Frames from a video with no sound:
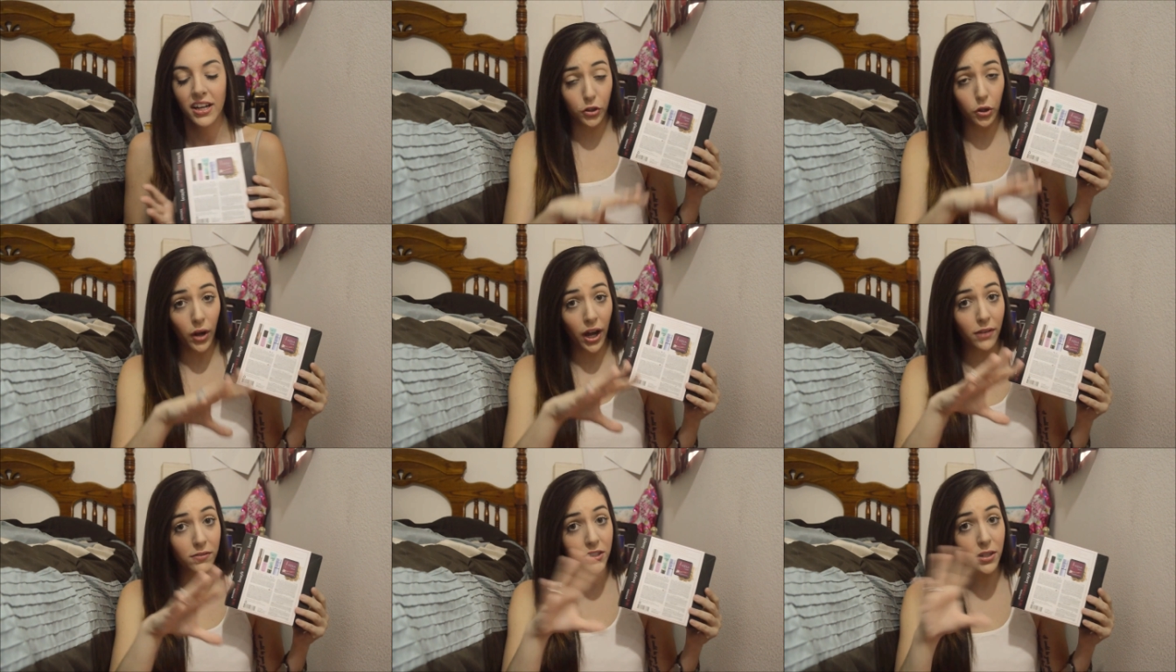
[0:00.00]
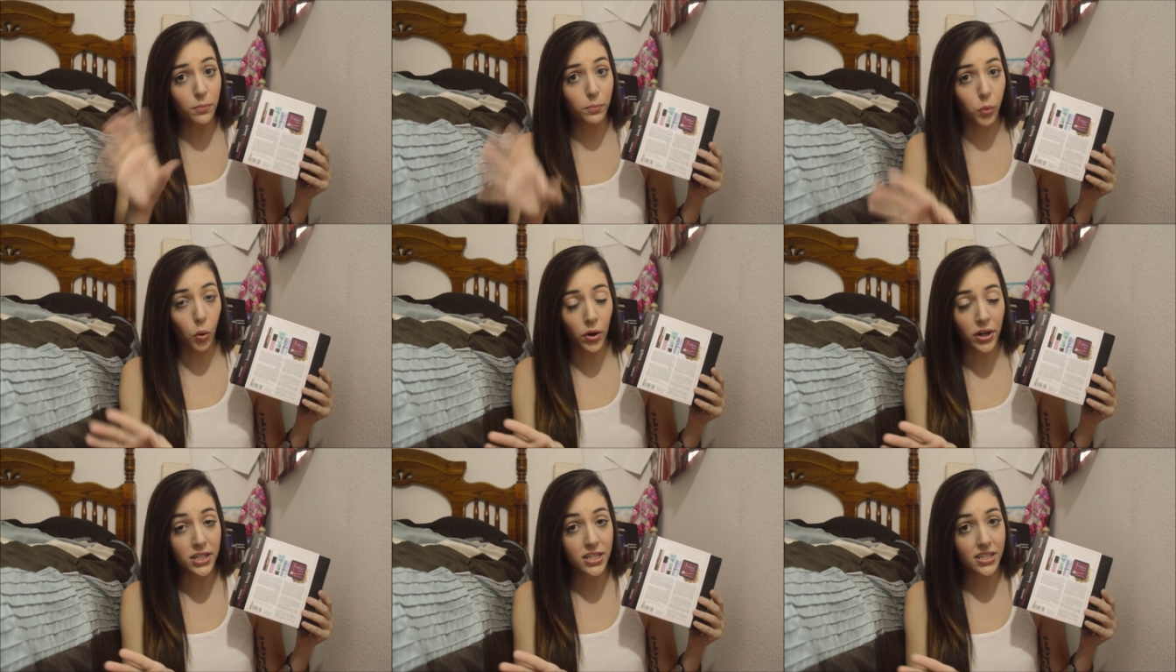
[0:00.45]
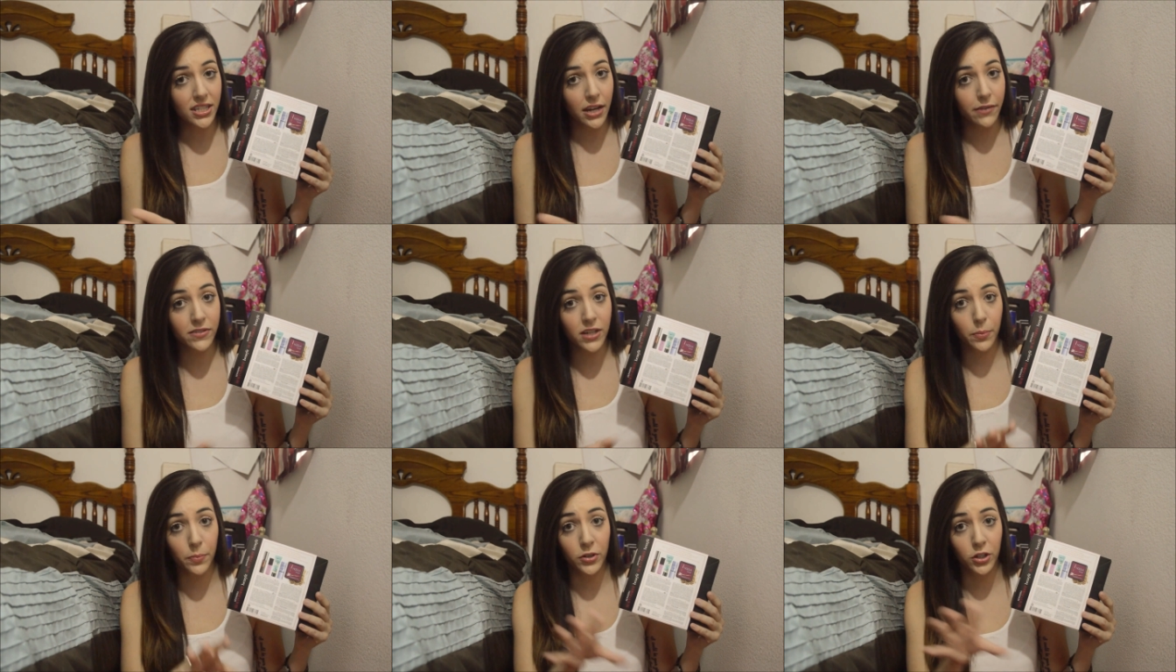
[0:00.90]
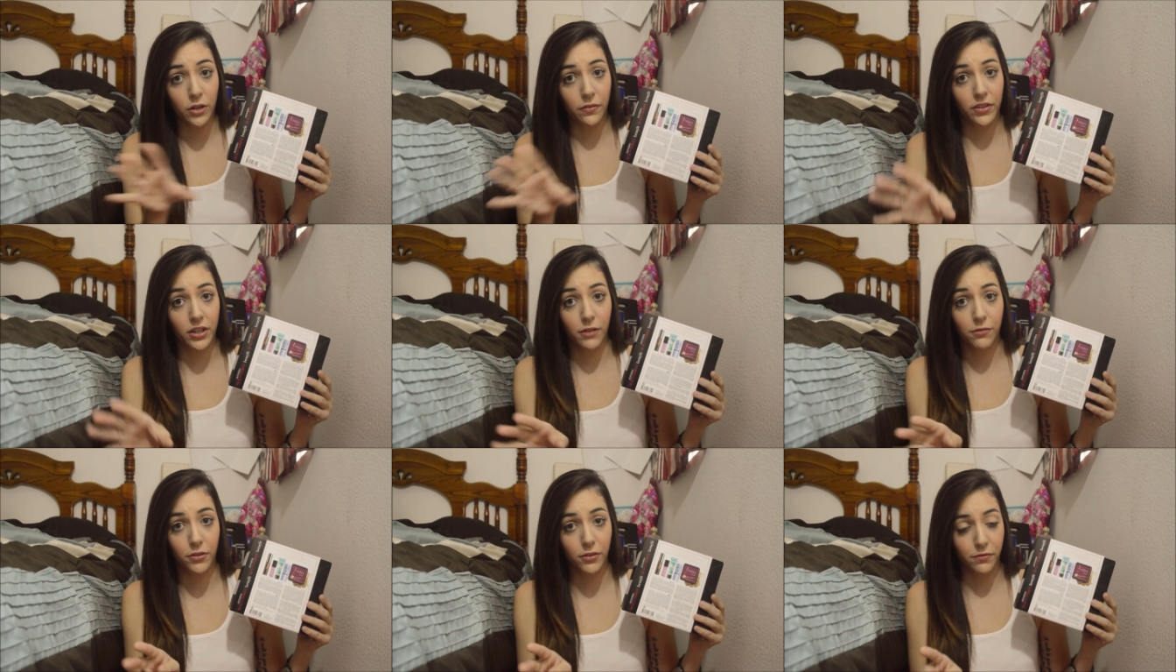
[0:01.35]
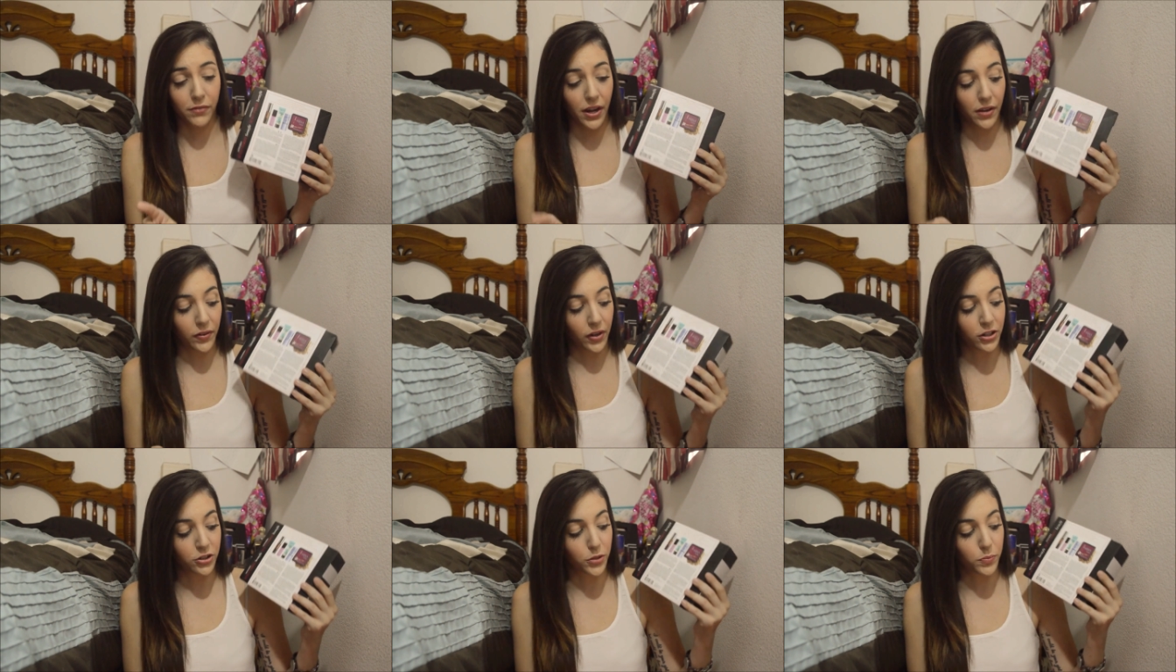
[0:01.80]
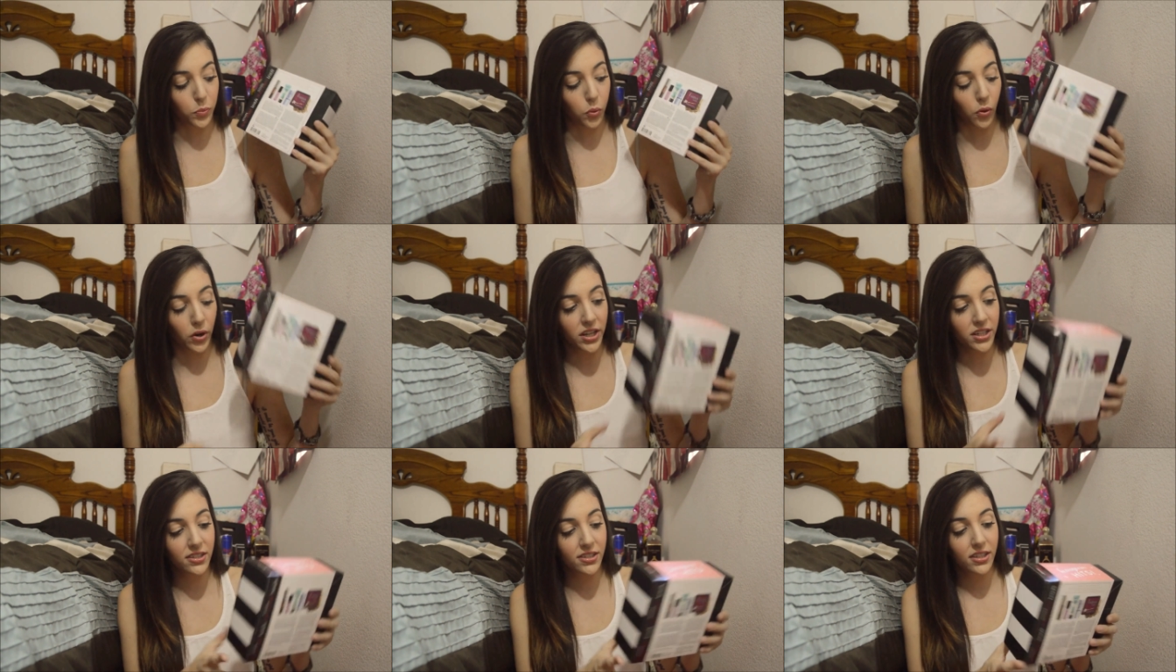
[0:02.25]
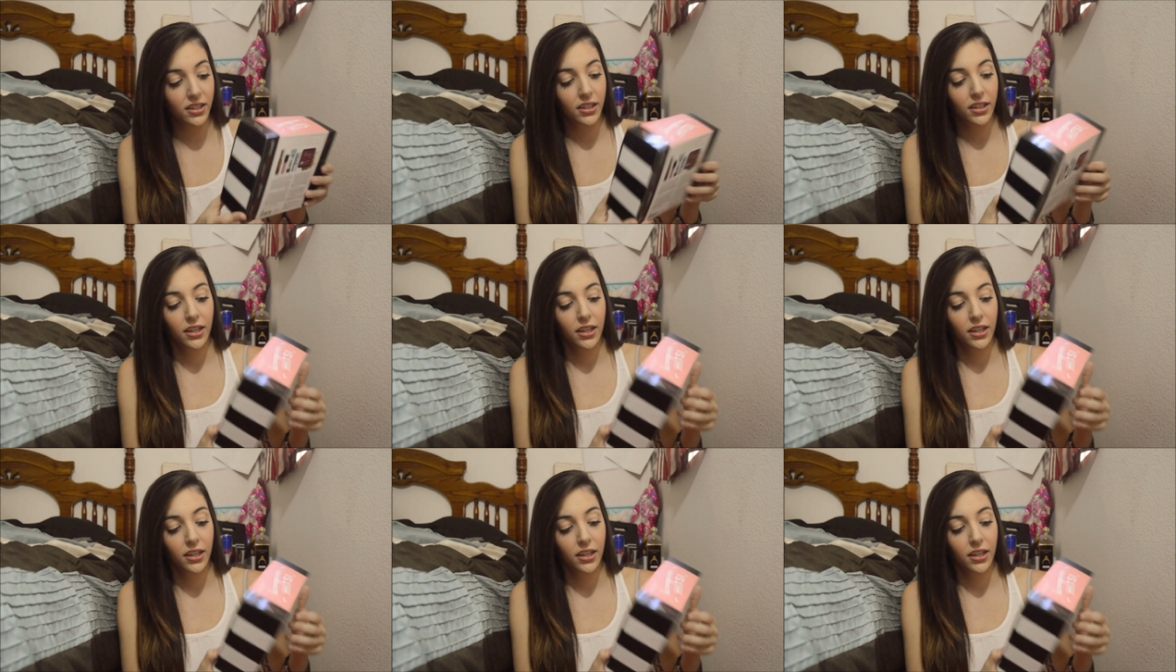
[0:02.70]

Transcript: You have some points saved up and you have enough for 500 points.